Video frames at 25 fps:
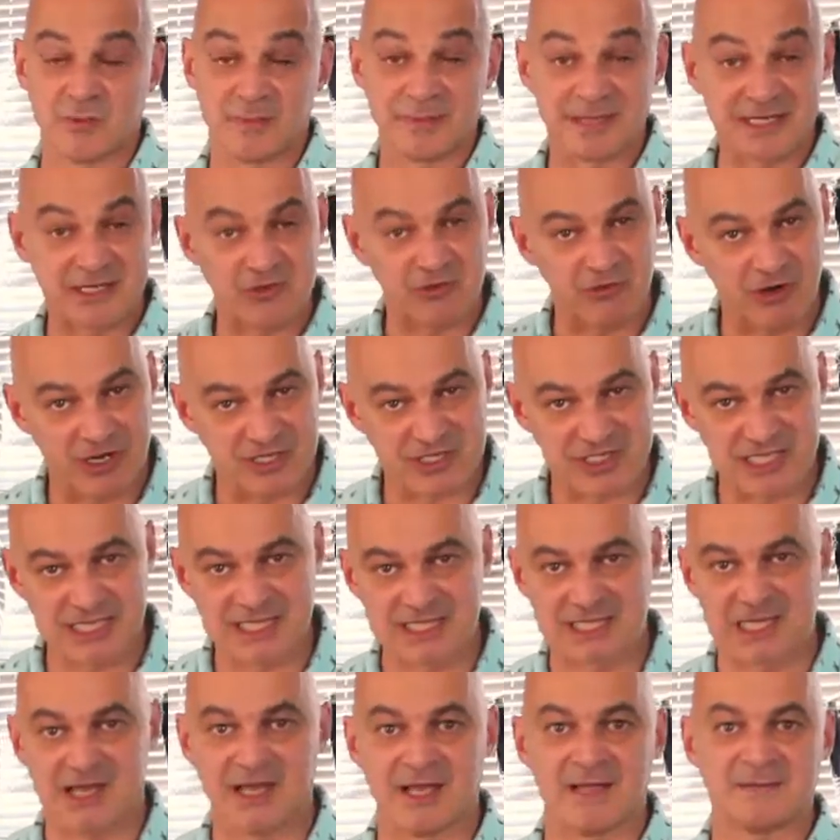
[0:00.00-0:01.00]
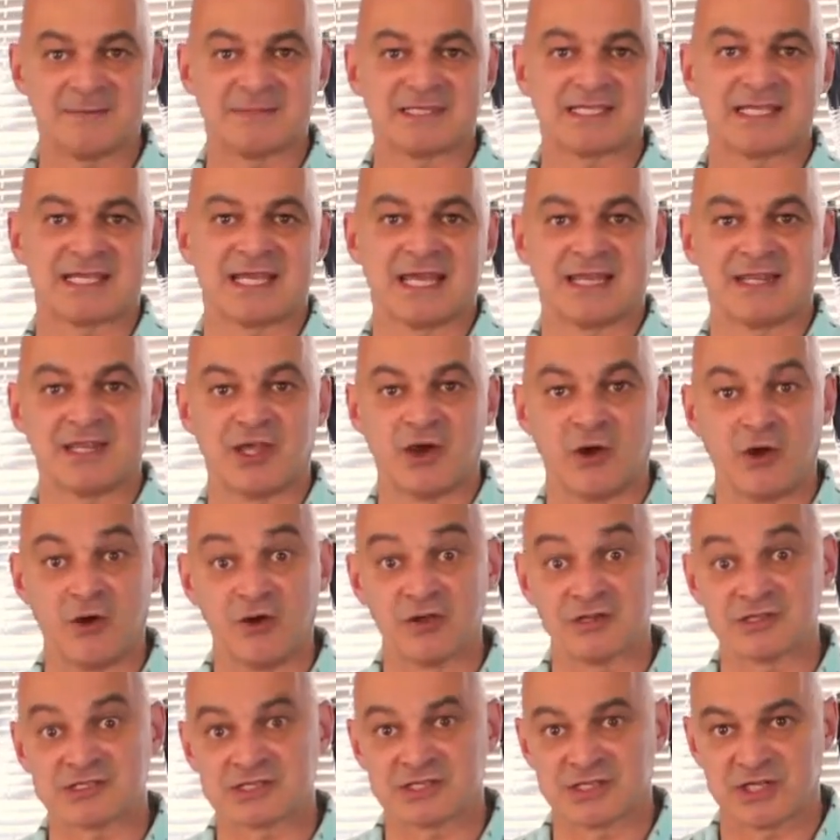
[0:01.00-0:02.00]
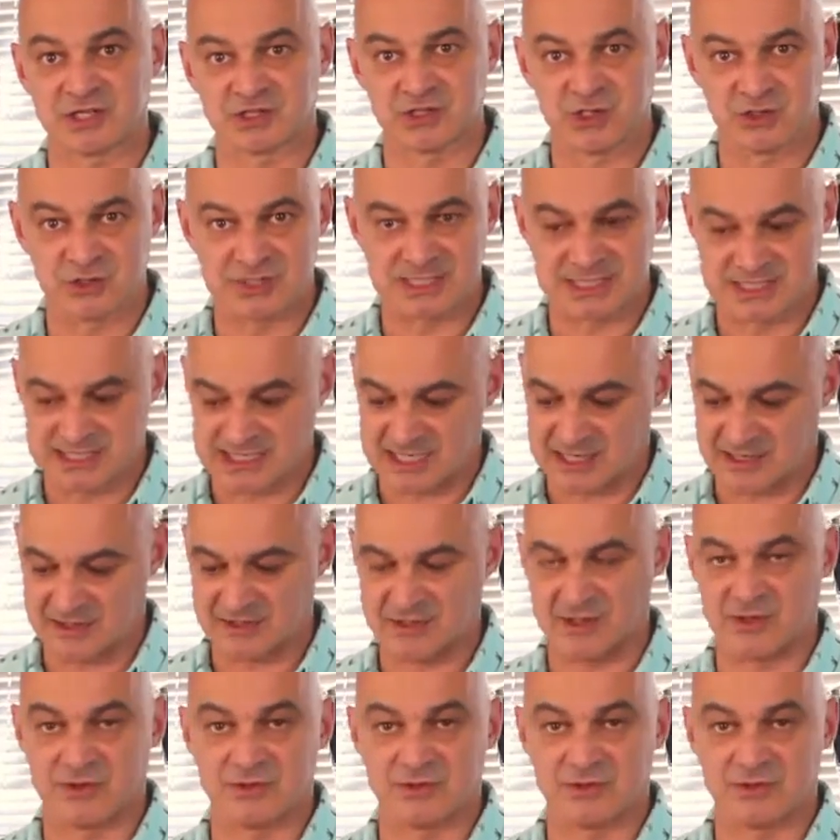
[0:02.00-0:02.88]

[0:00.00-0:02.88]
We'll be crushing limes to get the oils and the juices out of